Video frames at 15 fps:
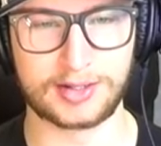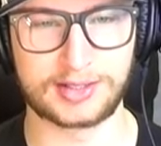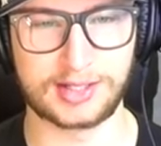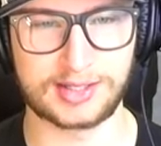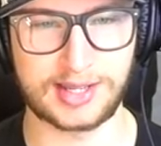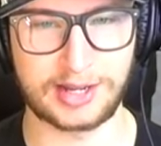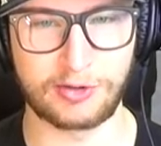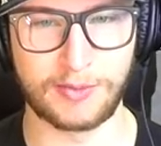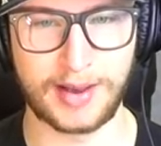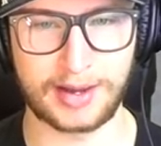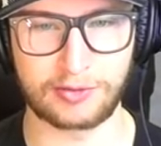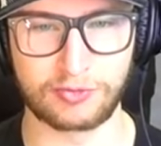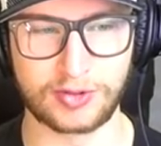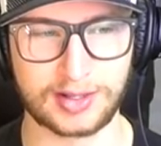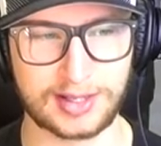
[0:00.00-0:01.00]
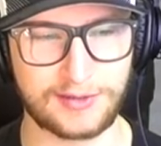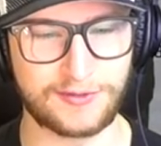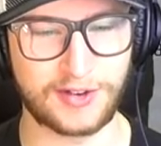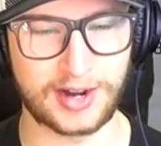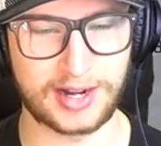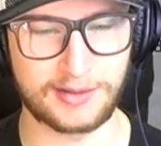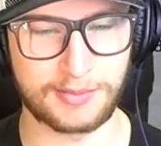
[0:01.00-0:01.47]
I was going to say Quebec really
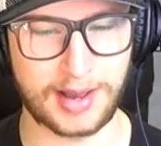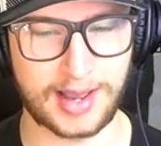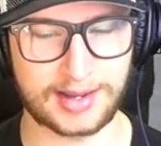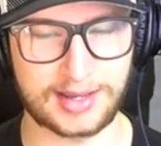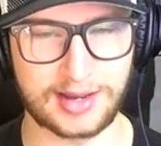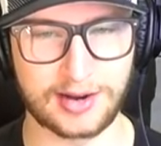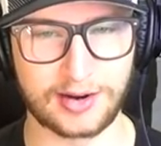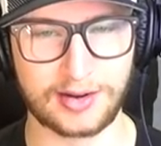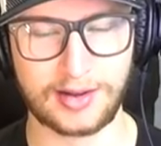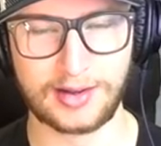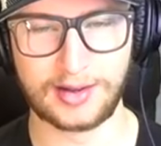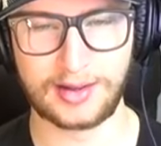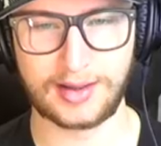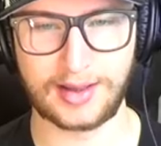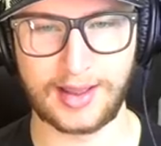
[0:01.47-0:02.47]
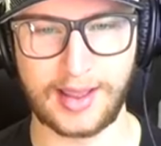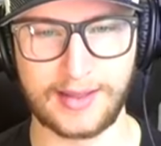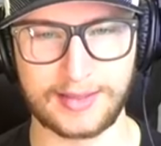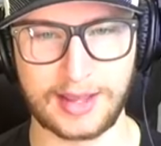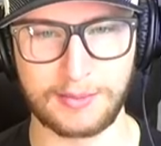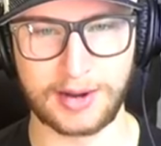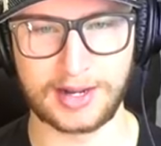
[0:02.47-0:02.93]
fighting back here,
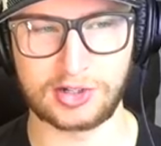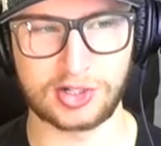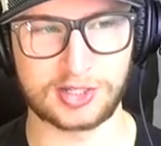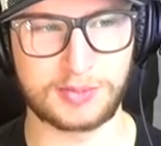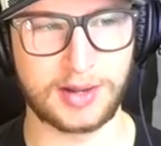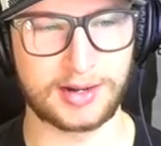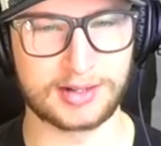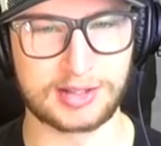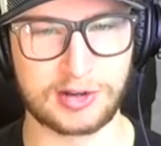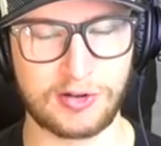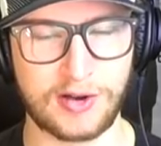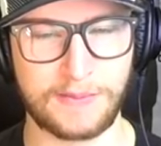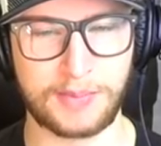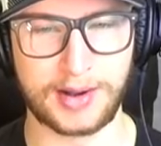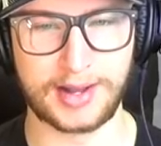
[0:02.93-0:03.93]
and they might just be able to do it.